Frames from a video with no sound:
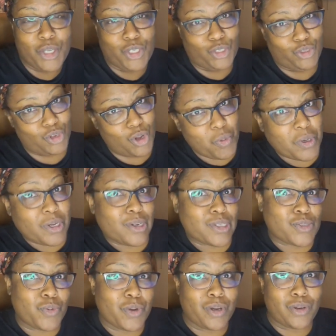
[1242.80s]
You know, where there's
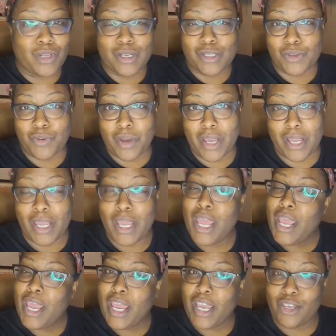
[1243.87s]
a will, there's a way.
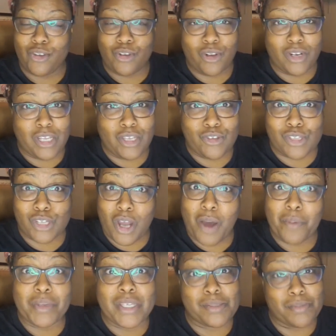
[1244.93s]
And you know, they used to
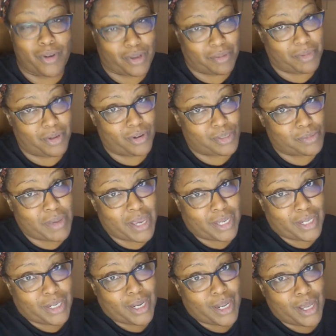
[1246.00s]
call me smoke and mirrors back
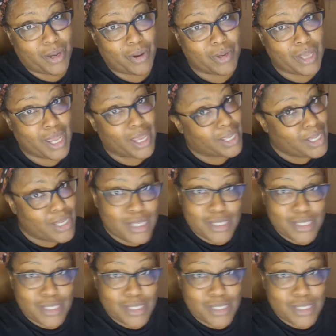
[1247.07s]
in the day, okay?